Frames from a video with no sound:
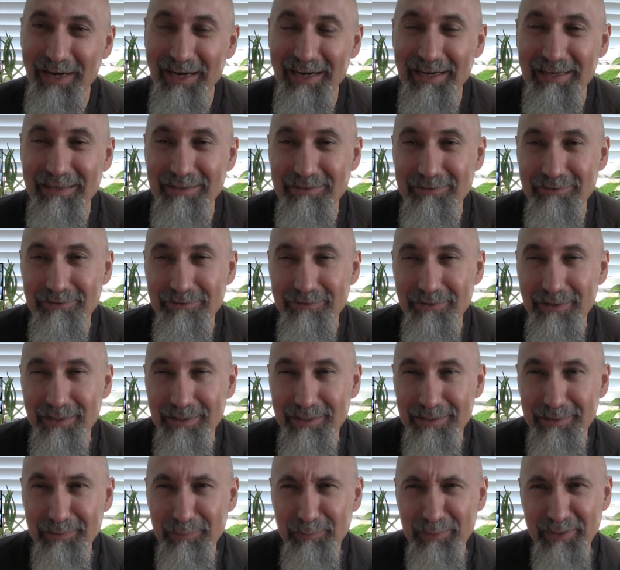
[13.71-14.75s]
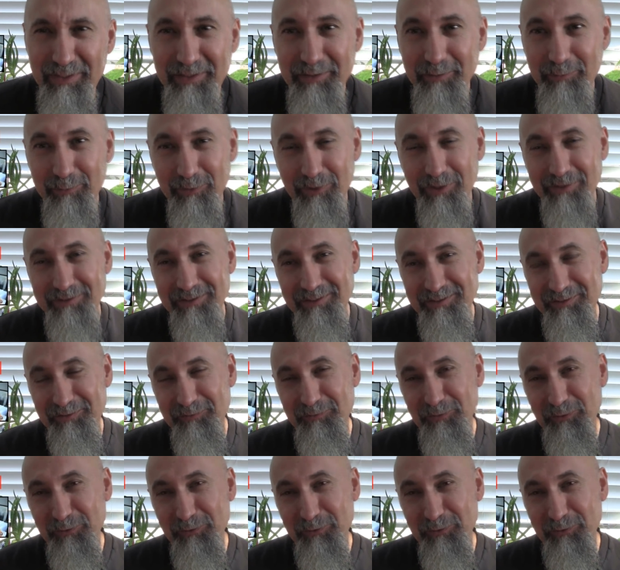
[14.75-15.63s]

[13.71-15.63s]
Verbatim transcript: I've uh, been in the process of